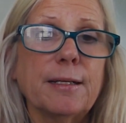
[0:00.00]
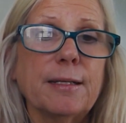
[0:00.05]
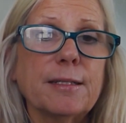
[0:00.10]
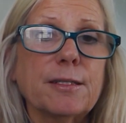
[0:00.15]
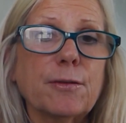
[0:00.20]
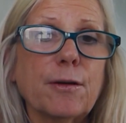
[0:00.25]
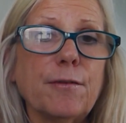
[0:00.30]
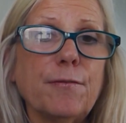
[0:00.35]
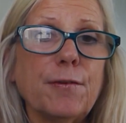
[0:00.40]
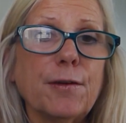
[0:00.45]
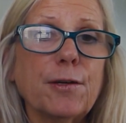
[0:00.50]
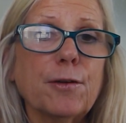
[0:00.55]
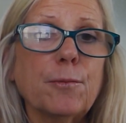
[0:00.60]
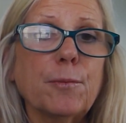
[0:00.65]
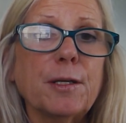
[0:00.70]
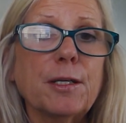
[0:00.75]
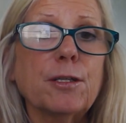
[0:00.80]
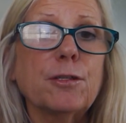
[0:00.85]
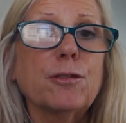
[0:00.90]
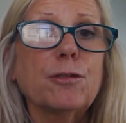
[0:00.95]
So I figured
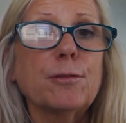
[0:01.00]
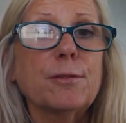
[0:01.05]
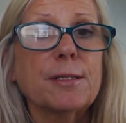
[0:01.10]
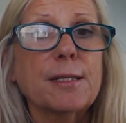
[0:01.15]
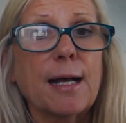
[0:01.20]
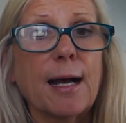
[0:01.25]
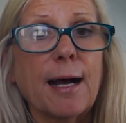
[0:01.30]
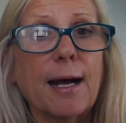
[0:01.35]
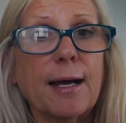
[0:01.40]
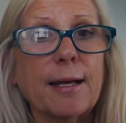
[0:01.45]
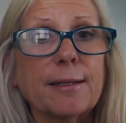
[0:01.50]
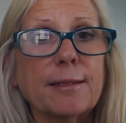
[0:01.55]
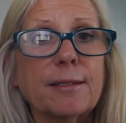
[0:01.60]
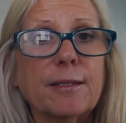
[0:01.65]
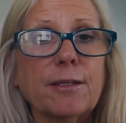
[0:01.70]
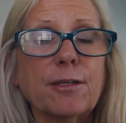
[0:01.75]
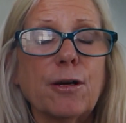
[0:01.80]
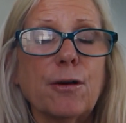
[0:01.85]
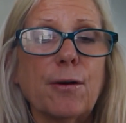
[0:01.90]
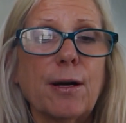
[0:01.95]
we could use that,
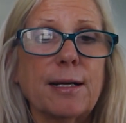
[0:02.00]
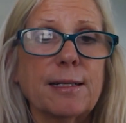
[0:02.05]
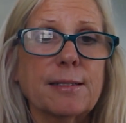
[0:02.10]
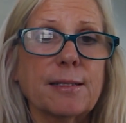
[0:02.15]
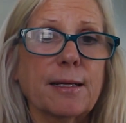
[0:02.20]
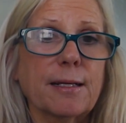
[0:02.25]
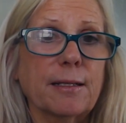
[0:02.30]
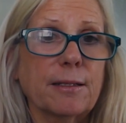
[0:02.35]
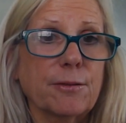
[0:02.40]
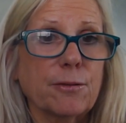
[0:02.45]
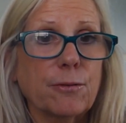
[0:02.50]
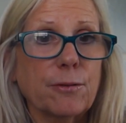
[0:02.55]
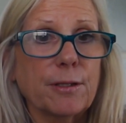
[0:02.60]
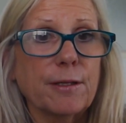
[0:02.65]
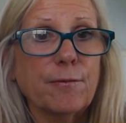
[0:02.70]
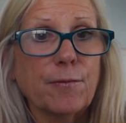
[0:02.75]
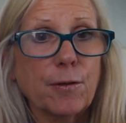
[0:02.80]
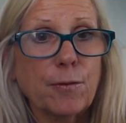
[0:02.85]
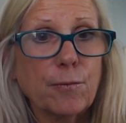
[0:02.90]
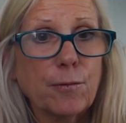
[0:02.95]
you know, as like a little
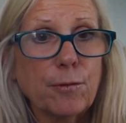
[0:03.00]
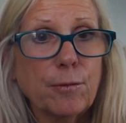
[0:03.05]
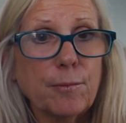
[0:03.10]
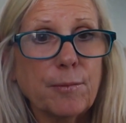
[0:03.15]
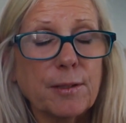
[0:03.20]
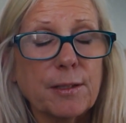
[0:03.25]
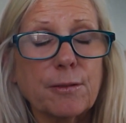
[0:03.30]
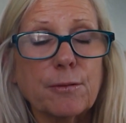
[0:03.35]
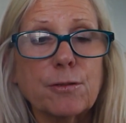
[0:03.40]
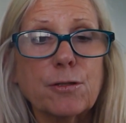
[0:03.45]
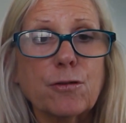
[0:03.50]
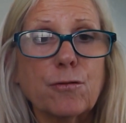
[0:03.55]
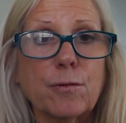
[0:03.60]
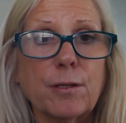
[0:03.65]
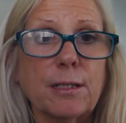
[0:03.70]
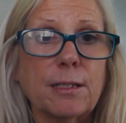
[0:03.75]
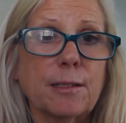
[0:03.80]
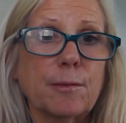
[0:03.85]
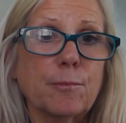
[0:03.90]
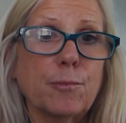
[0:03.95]
living room, a little
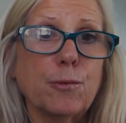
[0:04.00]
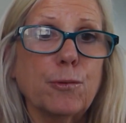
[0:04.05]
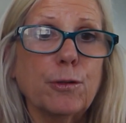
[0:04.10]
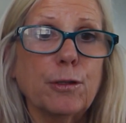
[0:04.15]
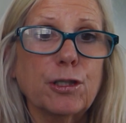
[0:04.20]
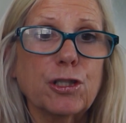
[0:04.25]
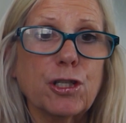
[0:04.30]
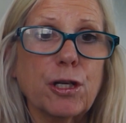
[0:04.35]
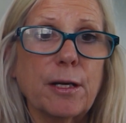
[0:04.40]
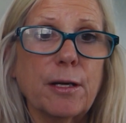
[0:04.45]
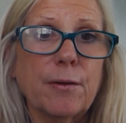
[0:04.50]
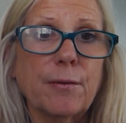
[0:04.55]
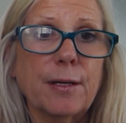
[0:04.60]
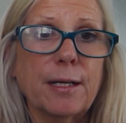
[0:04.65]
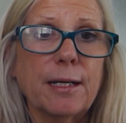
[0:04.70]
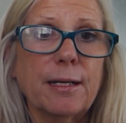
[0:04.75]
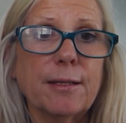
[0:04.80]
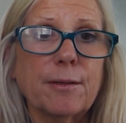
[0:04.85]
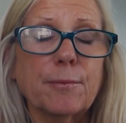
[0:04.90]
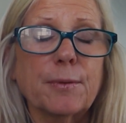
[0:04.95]
screened-in porch
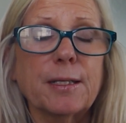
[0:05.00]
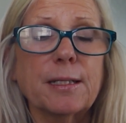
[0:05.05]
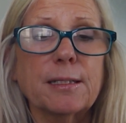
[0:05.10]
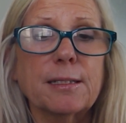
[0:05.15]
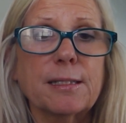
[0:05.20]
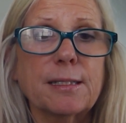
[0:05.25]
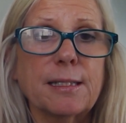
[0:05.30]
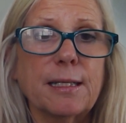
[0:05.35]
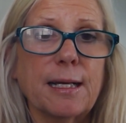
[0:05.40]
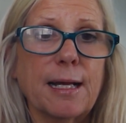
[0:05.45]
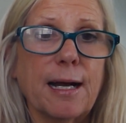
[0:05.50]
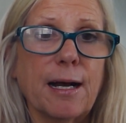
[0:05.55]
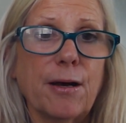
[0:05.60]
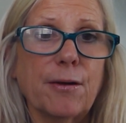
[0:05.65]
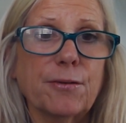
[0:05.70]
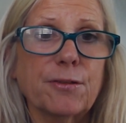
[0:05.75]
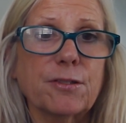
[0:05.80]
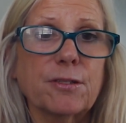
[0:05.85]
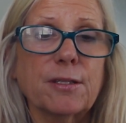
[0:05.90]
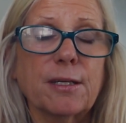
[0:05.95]
area that we could sit
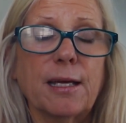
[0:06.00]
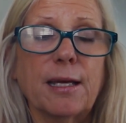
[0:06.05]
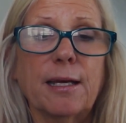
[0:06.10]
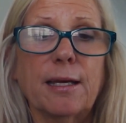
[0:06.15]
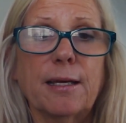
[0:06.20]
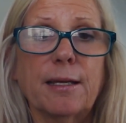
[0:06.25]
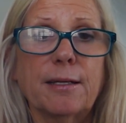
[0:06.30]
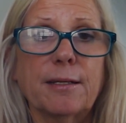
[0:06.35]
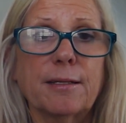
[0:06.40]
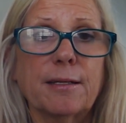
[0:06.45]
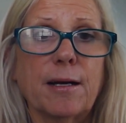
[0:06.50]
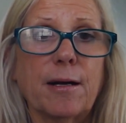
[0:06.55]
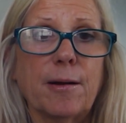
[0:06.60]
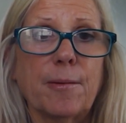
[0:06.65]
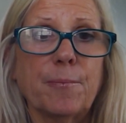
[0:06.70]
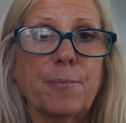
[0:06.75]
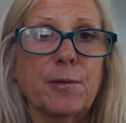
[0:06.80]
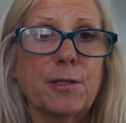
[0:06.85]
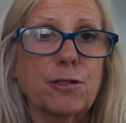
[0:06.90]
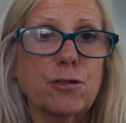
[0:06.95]
out and
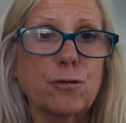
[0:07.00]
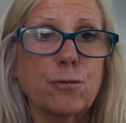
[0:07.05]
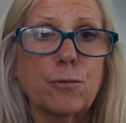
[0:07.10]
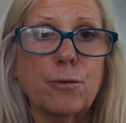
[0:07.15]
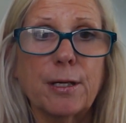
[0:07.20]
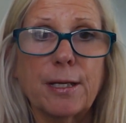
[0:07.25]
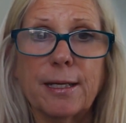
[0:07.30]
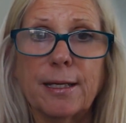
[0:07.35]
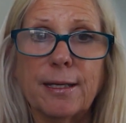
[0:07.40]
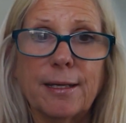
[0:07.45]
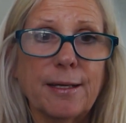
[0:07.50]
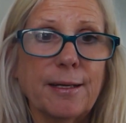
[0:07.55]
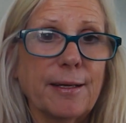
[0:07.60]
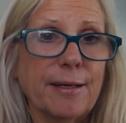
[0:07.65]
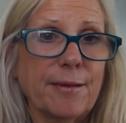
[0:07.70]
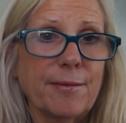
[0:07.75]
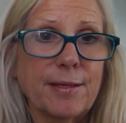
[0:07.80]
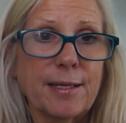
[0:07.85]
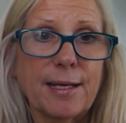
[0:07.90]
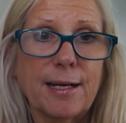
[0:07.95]
enjoy
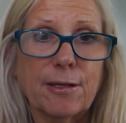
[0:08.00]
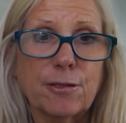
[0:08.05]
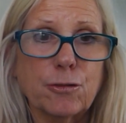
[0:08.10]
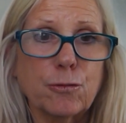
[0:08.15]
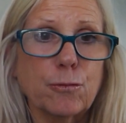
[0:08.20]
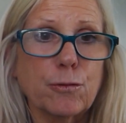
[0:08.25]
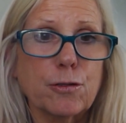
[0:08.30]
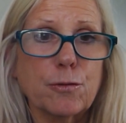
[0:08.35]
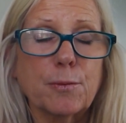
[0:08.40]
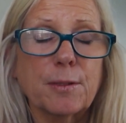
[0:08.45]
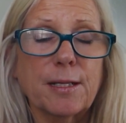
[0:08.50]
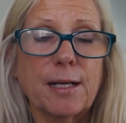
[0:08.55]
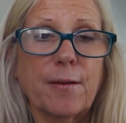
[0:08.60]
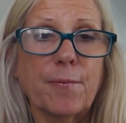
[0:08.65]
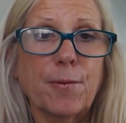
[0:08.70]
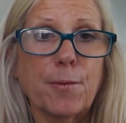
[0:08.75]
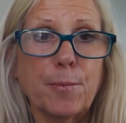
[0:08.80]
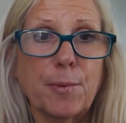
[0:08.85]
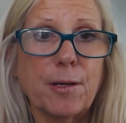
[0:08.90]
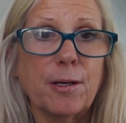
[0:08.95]
the outdoors
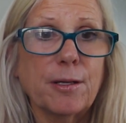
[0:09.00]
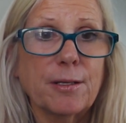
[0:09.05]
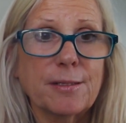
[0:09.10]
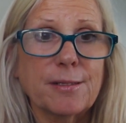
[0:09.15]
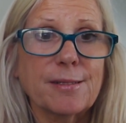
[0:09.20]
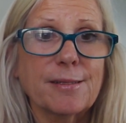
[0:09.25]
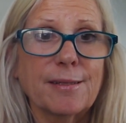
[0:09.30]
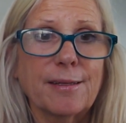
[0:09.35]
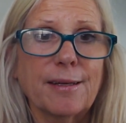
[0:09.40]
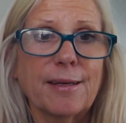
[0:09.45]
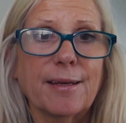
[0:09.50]
without the bugs.